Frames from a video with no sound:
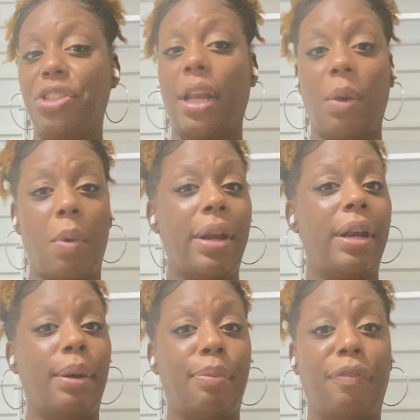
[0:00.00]
and they want
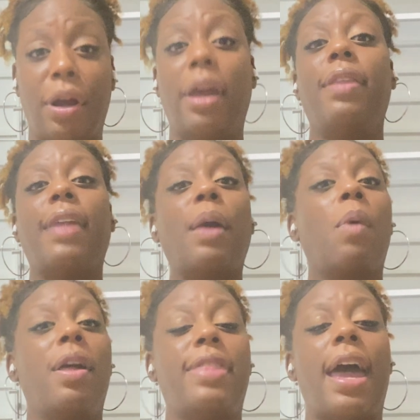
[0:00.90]
it up front. They
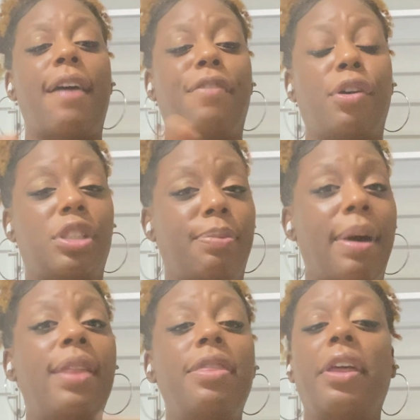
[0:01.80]
want that first
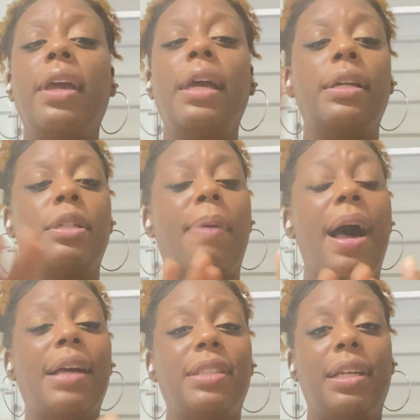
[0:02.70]
month
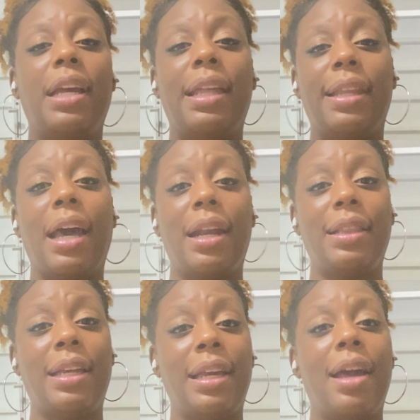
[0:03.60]
deposit and the
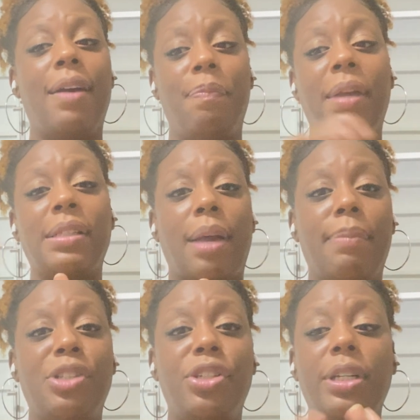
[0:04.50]
garantía, as I
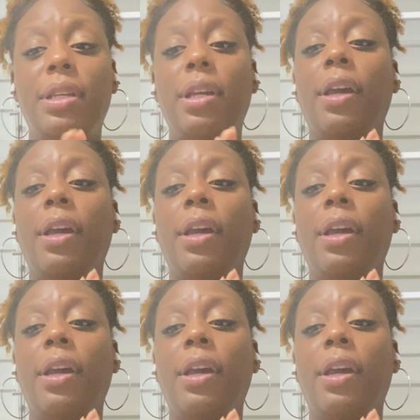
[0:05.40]
mentioned.